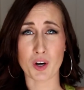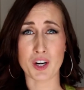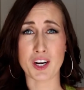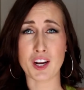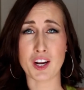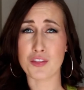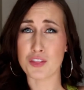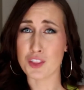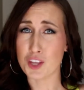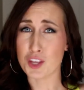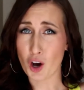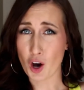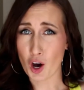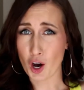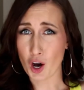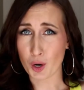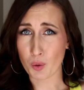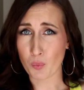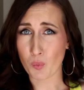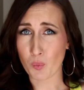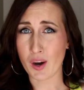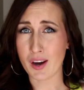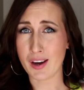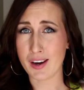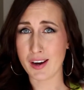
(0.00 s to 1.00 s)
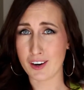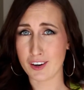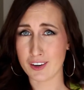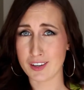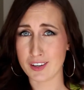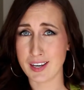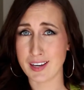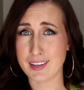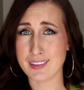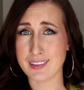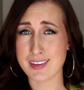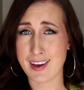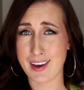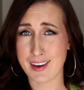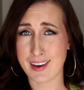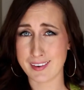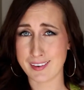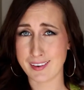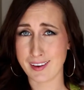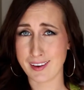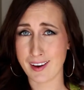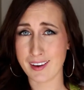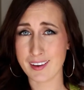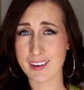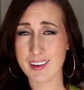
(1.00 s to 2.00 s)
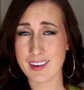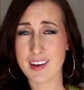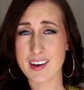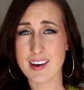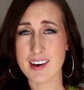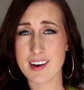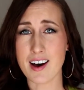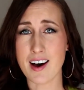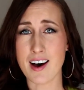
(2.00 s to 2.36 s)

or in the Ottawa area in Canada,